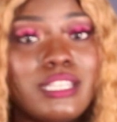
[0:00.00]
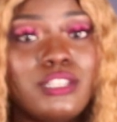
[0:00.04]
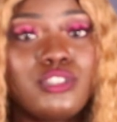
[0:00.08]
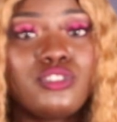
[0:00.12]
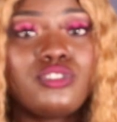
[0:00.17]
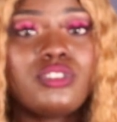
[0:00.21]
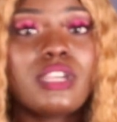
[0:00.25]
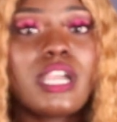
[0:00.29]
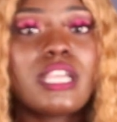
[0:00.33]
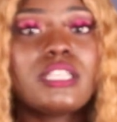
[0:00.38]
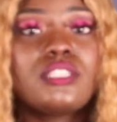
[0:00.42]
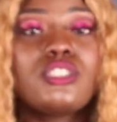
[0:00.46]
need
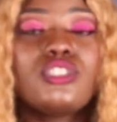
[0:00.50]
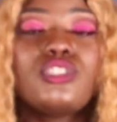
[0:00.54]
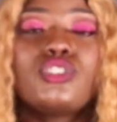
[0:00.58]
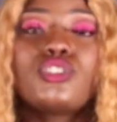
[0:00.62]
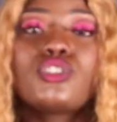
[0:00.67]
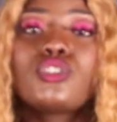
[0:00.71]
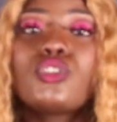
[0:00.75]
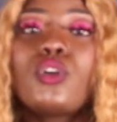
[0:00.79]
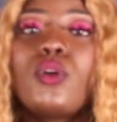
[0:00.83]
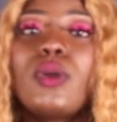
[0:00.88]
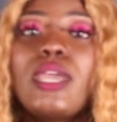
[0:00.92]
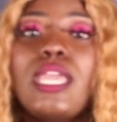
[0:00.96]
you guys to
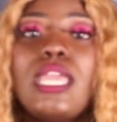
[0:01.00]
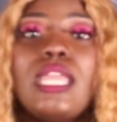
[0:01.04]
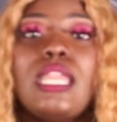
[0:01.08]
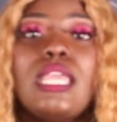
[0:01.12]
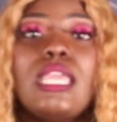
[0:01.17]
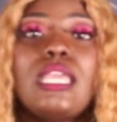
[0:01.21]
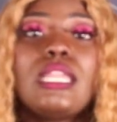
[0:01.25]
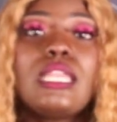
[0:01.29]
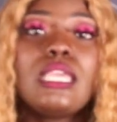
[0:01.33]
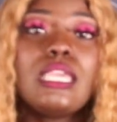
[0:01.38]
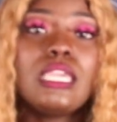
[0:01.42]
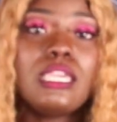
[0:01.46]
just go ahead
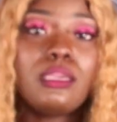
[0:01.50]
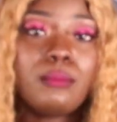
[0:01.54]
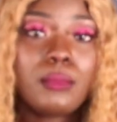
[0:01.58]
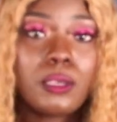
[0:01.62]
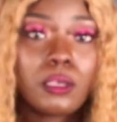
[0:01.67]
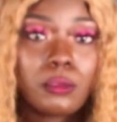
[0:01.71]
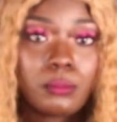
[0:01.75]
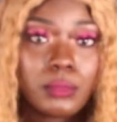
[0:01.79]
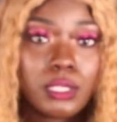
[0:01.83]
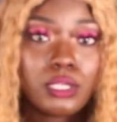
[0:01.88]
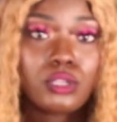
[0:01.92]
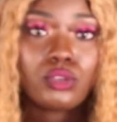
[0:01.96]
and
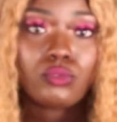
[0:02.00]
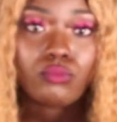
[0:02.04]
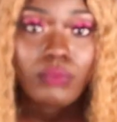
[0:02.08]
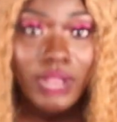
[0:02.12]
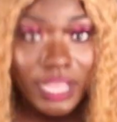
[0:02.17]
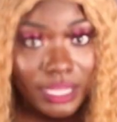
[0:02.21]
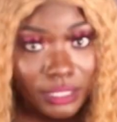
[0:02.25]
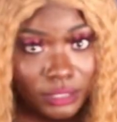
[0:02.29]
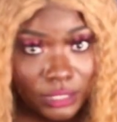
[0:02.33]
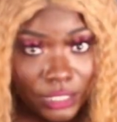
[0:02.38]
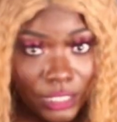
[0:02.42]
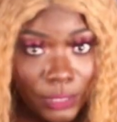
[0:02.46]
email me
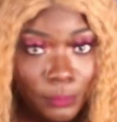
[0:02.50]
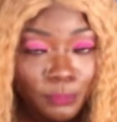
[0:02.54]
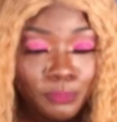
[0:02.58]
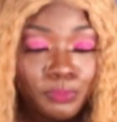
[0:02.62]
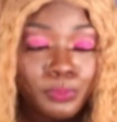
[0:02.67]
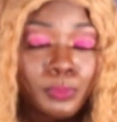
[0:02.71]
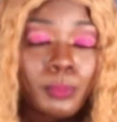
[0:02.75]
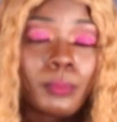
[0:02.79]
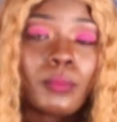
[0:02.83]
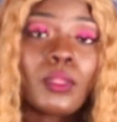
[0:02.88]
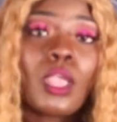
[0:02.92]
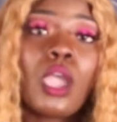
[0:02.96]
directly.
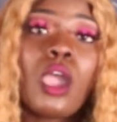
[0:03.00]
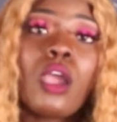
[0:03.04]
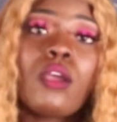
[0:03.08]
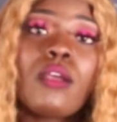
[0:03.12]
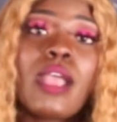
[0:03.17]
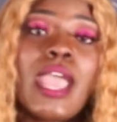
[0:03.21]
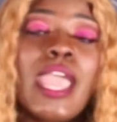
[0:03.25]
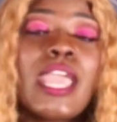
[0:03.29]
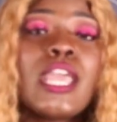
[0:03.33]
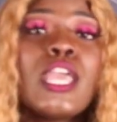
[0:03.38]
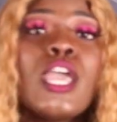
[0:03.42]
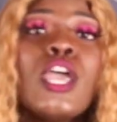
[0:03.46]
All
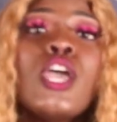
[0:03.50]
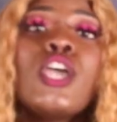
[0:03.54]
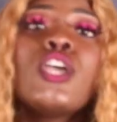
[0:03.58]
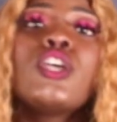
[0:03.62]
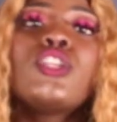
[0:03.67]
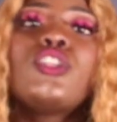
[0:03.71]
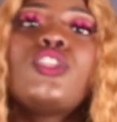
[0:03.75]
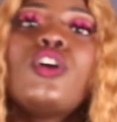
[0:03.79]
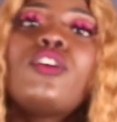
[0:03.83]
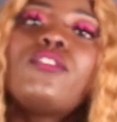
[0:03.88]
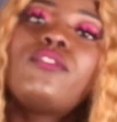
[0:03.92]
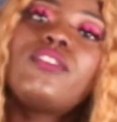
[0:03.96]
right,
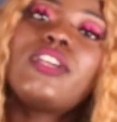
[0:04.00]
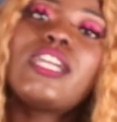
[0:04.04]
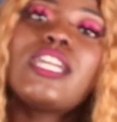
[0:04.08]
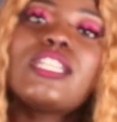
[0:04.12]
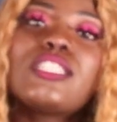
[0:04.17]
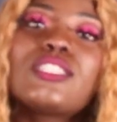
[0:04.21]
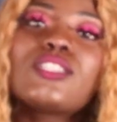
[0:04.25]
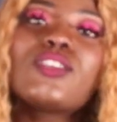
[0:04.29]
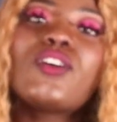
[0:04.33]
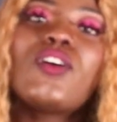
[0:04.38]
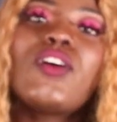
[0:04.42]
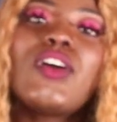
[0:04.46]
don't
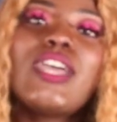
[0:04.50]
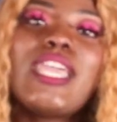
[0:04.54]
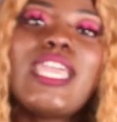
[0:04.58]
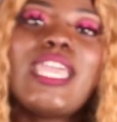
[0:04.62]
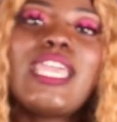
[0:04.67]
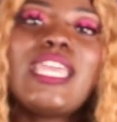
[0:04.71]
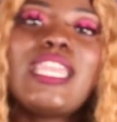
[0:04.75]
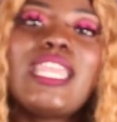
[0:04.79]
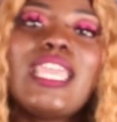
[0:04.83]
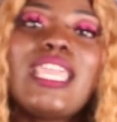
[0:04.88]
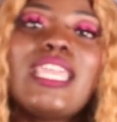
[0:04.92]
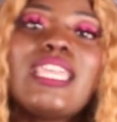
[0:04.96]
forget to go
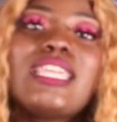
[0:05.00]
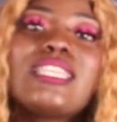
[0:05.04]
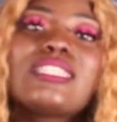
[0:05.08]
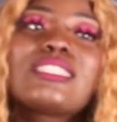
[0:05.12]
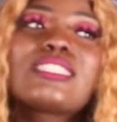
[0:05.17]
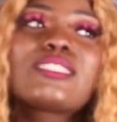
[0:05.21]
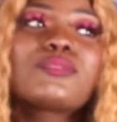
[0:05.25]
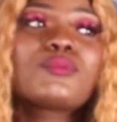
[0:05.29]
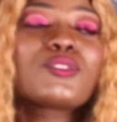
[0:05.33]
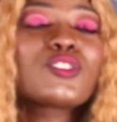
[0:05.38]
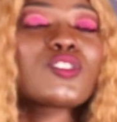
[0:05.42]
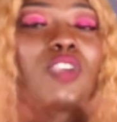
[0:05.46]
ahead and
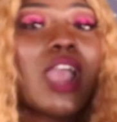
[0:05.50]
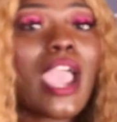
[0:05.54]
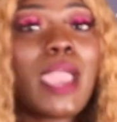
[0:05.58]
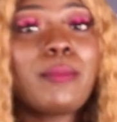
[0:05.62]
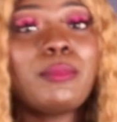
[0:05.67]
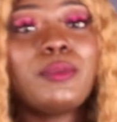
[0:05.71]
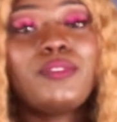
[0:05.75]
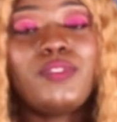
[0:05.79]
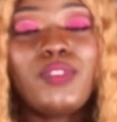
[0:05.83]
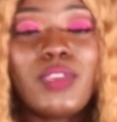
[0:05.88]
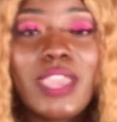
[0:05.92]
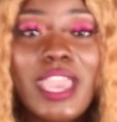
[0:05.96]

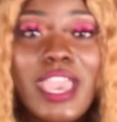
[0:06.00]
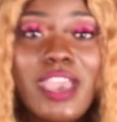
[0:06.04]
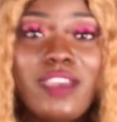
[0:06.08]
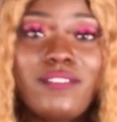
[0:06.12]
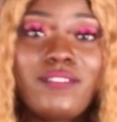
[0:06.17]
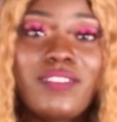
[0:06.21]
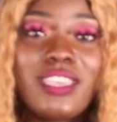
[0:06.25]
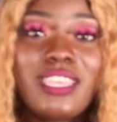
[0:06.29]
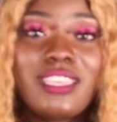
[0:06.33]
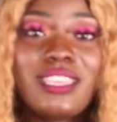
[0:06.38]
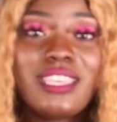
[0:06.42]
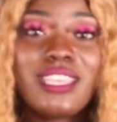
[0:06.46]
subscribe if you
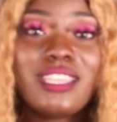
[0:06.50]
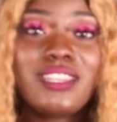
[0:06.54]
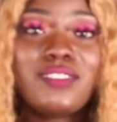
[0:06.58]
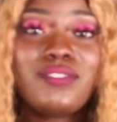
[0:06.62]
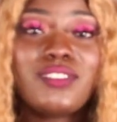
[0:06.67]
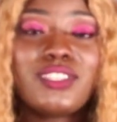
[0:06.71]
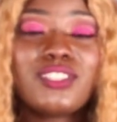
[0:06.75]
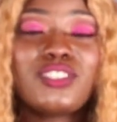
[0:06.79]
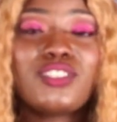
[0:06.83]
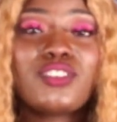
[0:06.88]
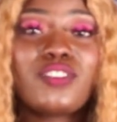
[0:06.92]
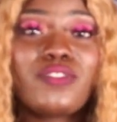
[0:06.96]
haven't, and if
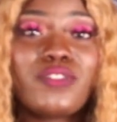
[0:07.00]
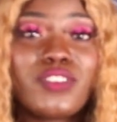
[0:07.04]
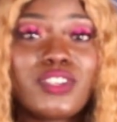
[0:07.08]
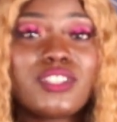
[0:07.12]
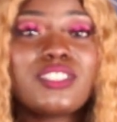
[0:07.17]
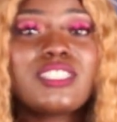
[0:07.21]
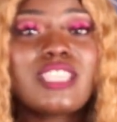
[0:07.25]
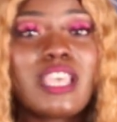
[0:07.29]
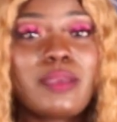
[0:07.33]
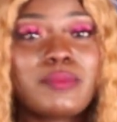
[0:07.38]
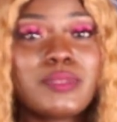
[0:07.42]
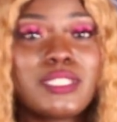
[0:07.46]
it's your
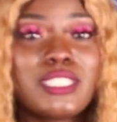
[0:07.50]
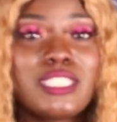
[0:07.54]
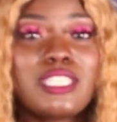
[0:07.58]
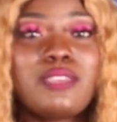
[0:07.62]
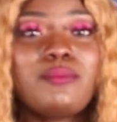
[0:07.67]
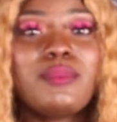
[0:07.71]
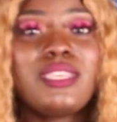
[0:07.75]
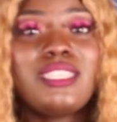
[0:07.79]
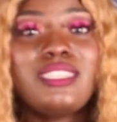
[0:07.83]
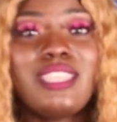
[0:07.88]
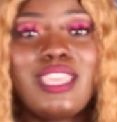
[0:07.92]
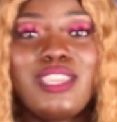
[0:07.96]
first time
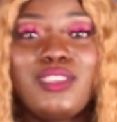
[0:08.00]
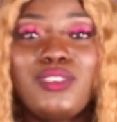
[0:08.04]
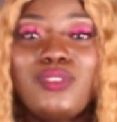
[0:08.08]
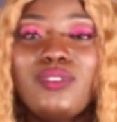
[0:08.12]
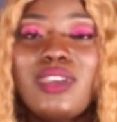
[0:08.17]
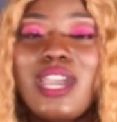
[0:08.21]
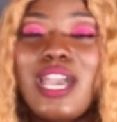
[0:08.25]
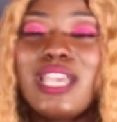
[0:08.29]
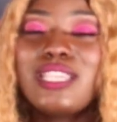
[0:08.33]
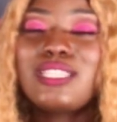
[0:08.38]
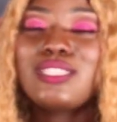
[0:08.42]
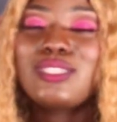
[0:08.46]
seeing me, thank you
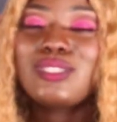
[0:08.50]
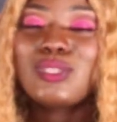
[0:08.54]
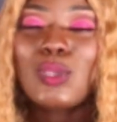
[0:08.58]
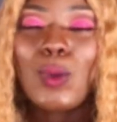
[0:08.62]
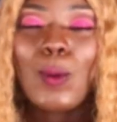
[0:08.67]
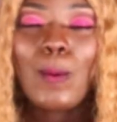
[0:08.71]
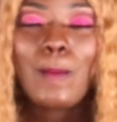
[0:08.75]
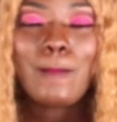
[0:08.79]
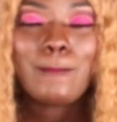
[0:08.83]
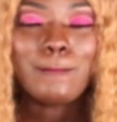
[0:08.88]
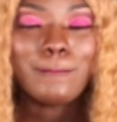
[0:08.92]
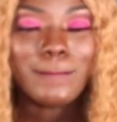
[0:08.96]
guys
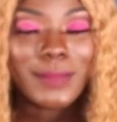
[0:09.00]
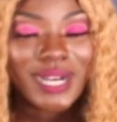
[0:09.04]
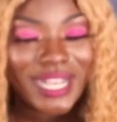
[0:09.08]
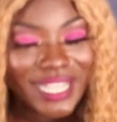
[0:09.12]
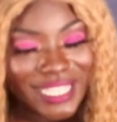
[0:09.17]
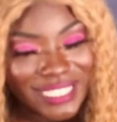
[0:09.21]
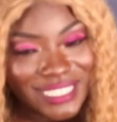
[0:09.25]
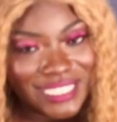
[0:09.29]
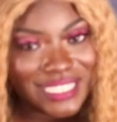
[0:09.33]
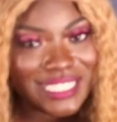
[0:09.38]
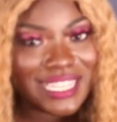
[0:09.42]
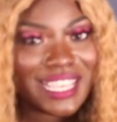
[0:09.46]
so
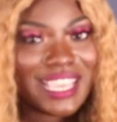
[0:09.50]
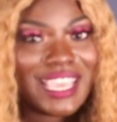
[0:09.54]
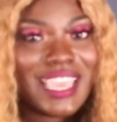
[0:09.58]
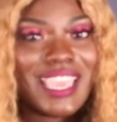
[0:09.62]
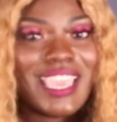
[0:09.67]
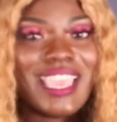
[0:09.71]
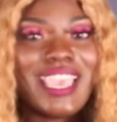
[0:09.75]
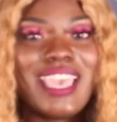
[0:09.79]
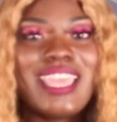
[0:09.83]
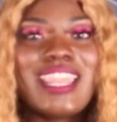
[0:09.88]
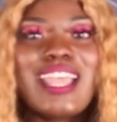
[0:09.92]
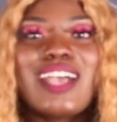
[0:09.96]
much,
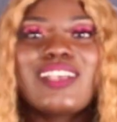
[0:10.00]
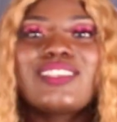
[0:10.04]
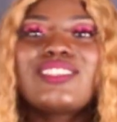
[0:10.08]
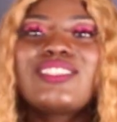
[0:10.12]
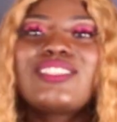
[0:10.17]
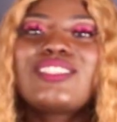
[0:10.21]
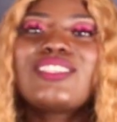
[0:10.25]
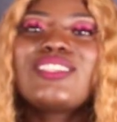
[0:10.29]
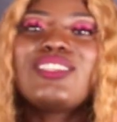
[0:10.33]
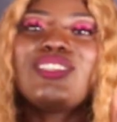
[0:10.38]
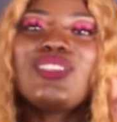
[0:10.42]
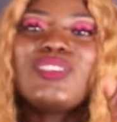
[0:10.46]
and I'll
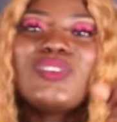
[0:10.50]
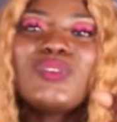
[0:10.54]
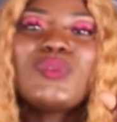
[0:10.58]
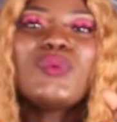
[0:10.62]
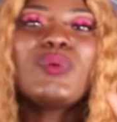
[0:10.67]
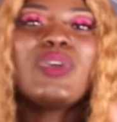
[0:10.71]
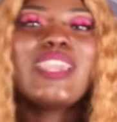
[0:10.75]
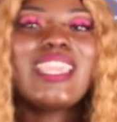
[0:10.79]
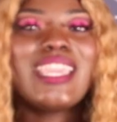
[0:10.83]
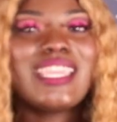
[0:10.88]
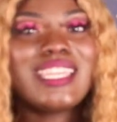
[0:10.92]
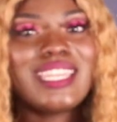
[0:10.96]
see
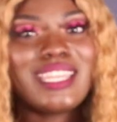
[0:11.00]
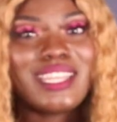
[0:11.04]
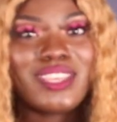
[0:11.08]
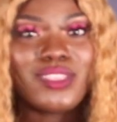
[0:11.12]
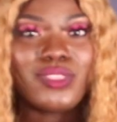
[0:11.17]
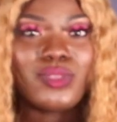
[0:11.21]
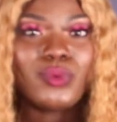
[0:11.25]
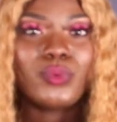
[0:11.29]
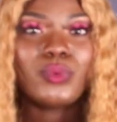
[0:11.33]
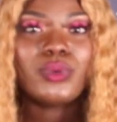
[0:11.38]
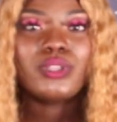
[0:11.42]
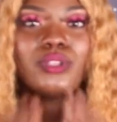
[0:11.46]
you in
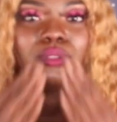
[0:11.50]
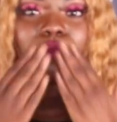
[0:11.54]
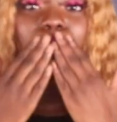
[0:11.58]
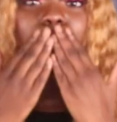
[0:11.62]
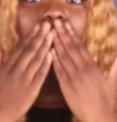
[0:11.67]
another one.